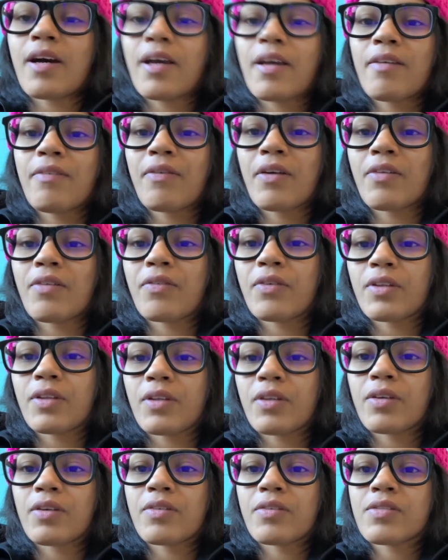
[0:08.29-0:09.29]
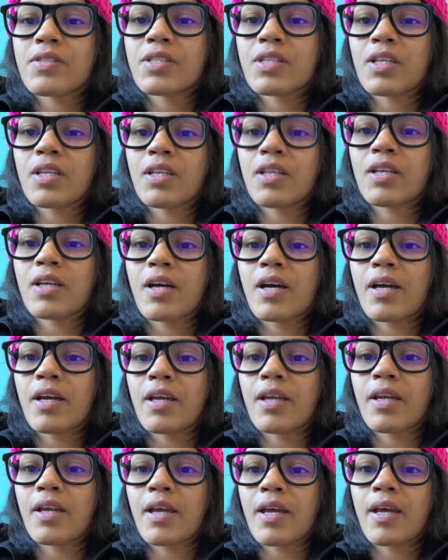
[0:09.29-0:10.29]
I fight for the UFC.
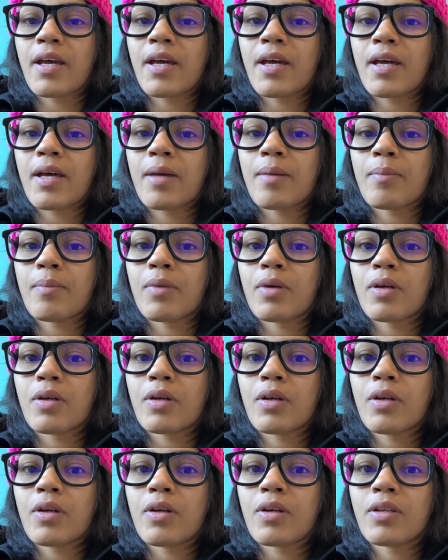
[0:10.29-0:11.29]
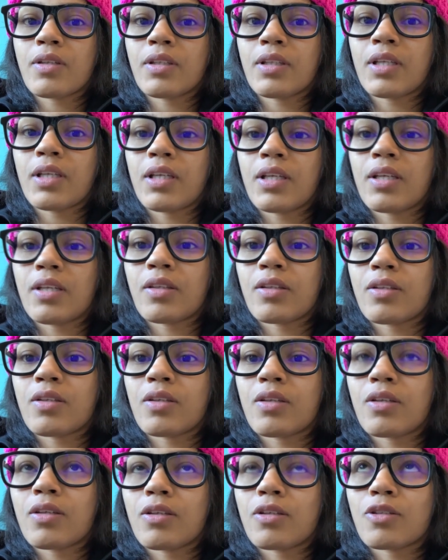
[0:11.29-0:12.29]
I am currently in
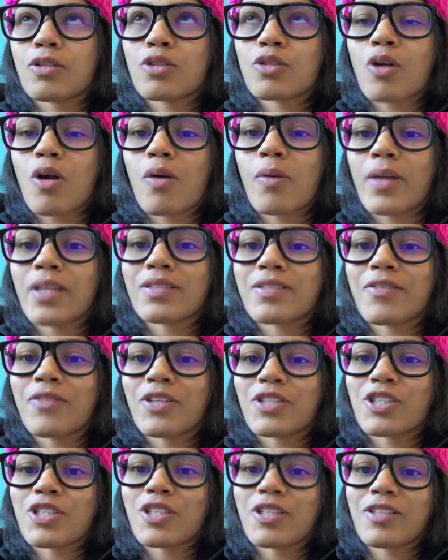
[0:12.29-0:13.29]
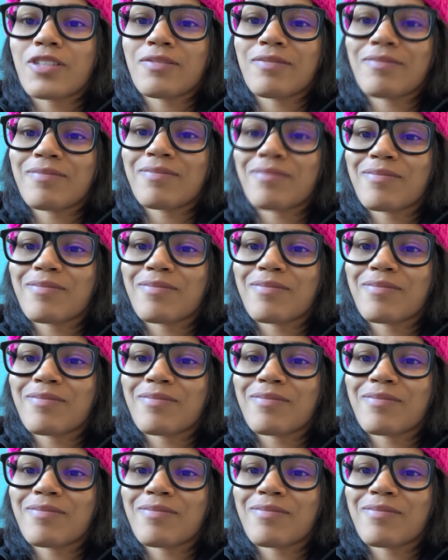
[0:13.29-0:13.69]
the strawweight division.